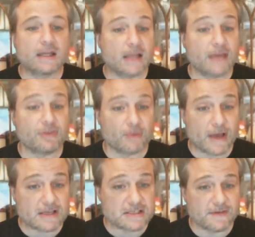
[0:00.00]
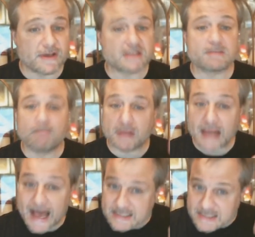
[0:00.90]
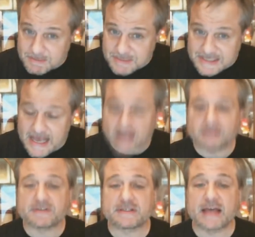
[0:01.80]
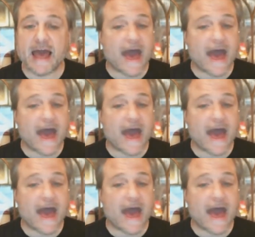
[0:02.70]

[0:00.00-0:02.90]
Like the rest of us, blacks themselves